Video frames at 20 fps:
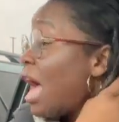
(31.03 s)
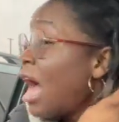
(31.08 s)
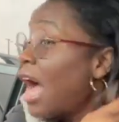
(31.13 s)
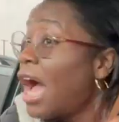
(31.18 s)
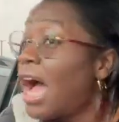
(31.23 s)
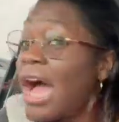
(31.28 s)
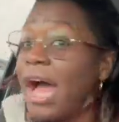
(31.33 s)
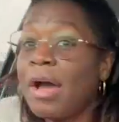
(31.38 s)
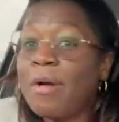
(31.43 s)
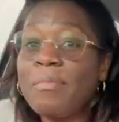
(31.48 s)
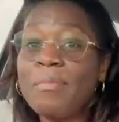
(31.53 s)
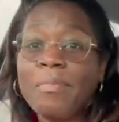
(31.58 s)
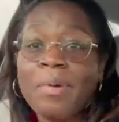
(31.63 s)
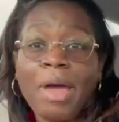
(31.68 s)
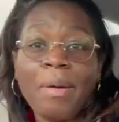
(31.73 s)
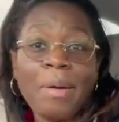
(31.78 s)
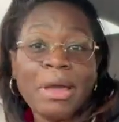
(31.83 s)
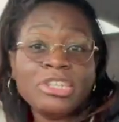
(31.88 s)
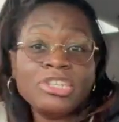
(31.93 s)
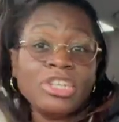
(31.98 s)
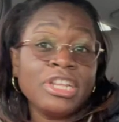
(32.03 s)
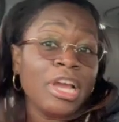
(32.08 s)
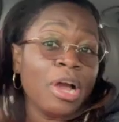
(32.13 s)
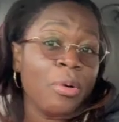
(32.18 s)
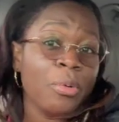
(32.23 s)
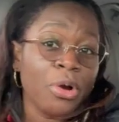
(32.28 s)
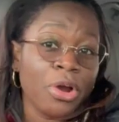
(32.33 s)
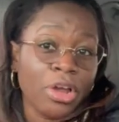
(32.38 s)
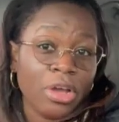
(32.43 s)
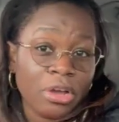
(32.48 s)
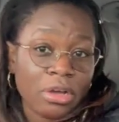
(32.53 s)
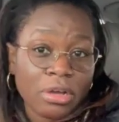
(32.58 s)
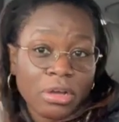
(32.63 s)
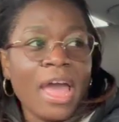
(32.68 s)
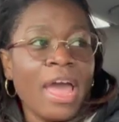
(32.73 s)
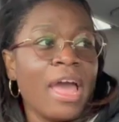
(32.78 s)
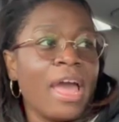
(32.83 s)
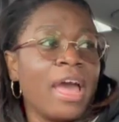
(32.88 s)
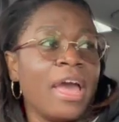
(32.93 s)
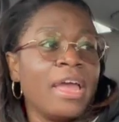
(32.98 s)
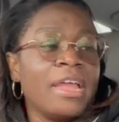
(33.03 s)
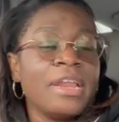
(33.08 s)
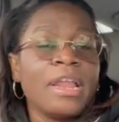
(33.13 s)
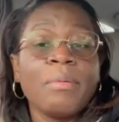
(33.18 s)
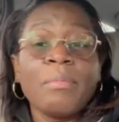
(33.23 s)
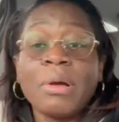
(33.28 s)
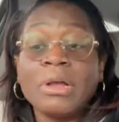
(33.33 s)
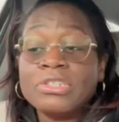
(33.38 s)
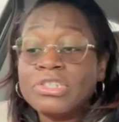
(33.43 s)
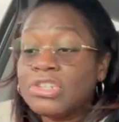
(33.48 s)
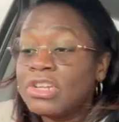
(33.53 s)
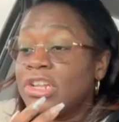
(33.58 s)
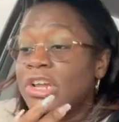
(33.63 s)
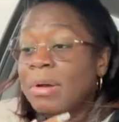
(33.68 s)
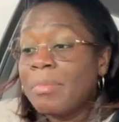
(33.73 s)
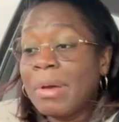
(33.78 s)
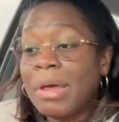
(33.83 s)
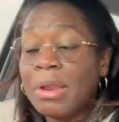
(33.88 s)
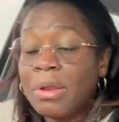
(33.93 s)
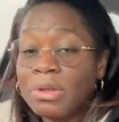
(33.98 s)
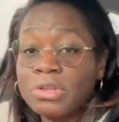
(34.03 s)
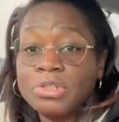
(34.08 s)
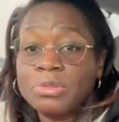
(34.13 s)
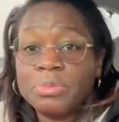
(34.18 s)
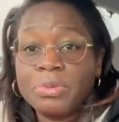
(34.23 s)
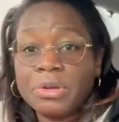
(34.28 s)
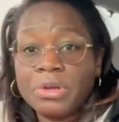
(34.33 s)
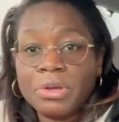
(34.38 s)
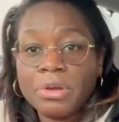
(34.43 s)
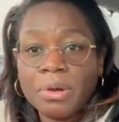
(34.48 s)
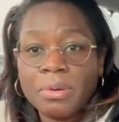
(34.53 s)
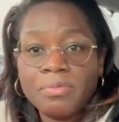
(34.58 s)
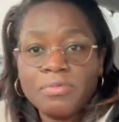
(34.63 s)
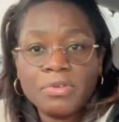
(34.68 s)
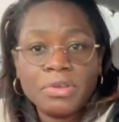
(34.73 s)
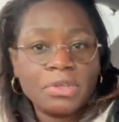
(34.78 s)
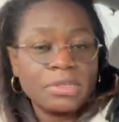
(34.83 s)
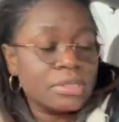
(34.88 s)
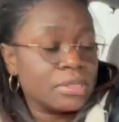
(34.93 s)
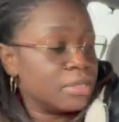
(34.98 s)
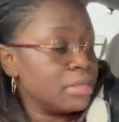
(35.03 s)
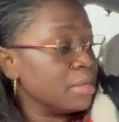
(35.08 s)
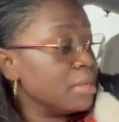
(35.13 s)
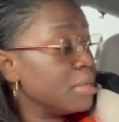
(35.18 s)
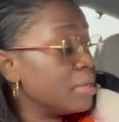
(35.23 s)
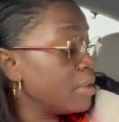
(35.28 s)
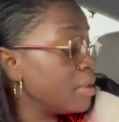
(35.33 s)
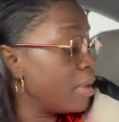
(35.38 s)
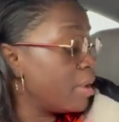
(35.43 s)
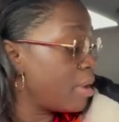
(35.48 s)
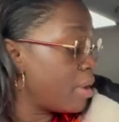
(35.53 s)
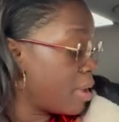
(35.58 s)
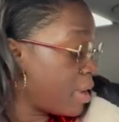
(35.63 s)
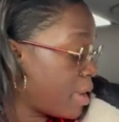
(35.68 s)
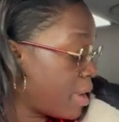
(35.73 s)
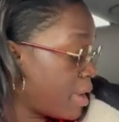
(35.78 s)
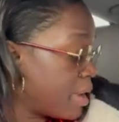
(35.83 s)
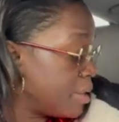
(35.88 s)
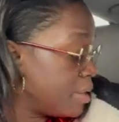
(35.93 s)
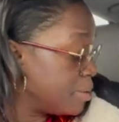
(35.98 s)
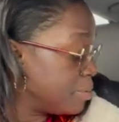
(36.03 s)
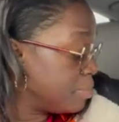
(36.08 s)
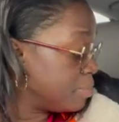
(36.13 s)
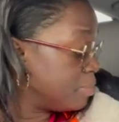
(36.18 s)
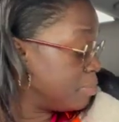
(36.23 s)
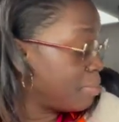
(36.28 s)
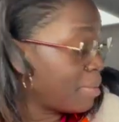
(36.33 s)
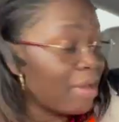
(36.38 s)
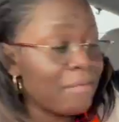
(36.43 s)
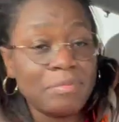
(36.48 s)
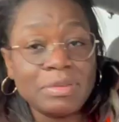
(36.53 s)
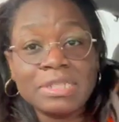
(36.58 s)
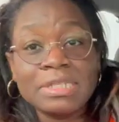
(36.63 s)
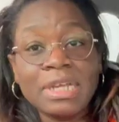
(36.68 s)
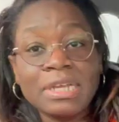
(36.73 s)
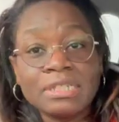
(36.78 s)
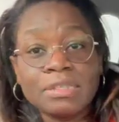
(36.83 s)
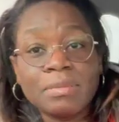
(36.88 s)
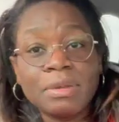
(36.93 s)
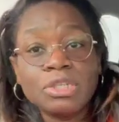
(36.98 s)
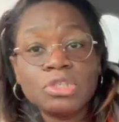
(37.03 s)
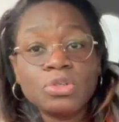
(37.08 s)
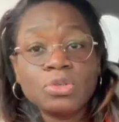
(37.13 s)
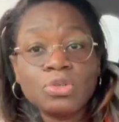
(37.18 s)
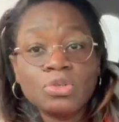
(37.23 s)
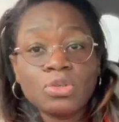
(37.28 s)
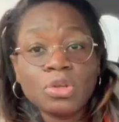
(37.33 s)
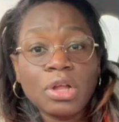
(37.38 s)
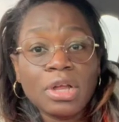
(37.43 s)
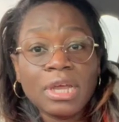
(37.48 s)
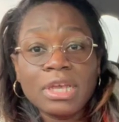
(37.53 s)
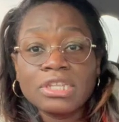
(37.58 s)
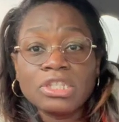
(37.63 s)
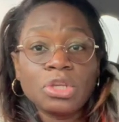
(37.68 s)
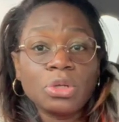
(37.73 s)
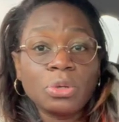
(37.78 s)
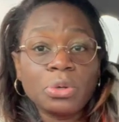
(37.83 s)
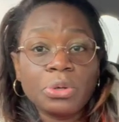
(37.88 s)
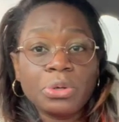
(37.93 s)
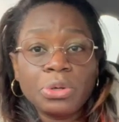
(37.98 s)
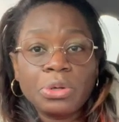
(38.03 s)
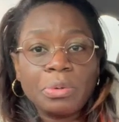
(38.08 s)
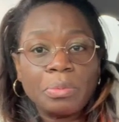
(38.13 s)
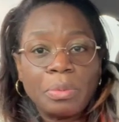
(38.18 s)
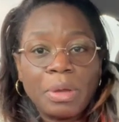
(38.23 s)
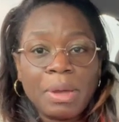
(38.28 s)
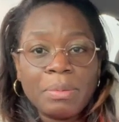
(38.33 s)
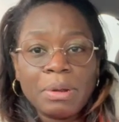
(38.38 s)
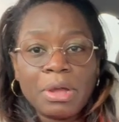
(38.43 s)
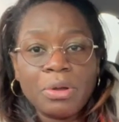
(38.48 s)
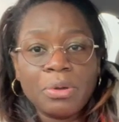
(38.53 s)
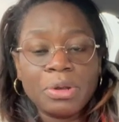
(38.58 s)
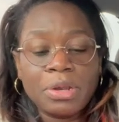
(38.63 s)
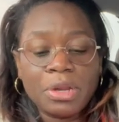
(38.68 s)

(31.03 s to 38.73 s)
um, I'm actually at work and I'm actually on my lunch break, obviously. And I'm a snack as usual because you know I'm not going